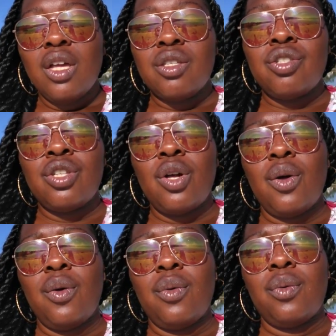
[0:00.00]

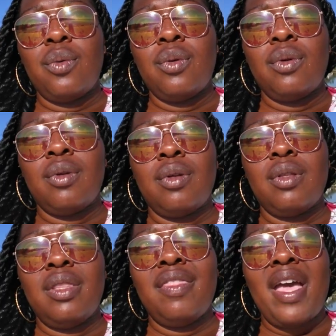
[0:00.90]
So
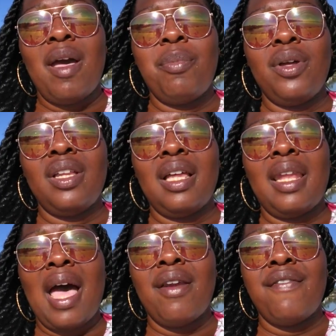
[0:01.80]
that put a
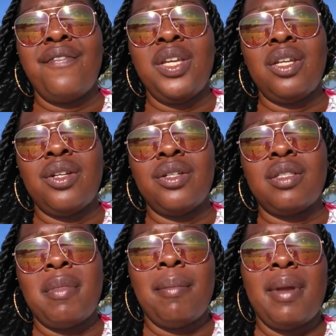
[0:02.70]
lot of
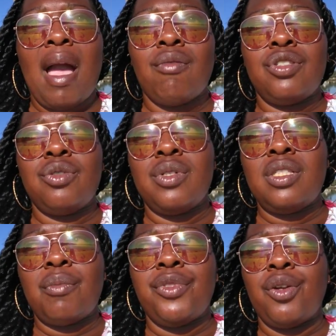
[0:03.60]
fears. Maybe I was doing
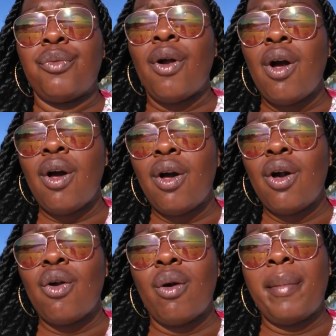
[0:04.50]
something
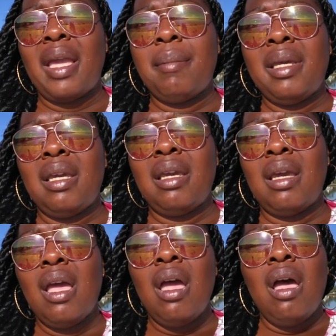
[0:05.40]
wrong, or maybe
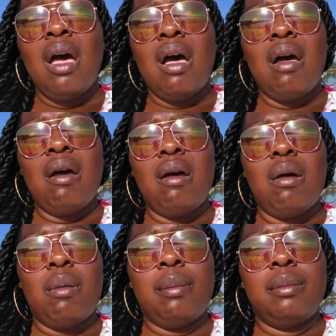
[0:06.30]

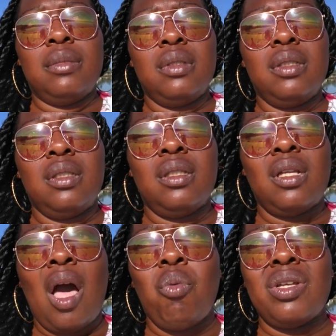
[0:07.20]
I
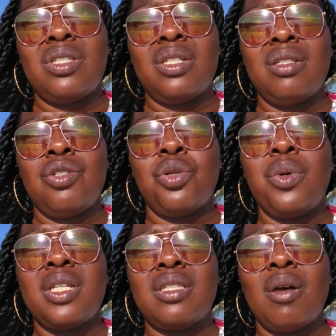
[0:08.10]
wasn't
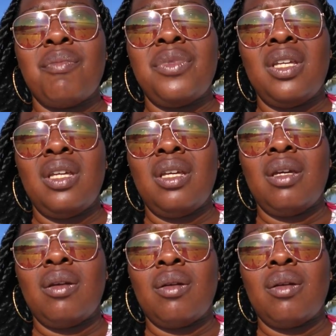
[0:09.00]
doing something.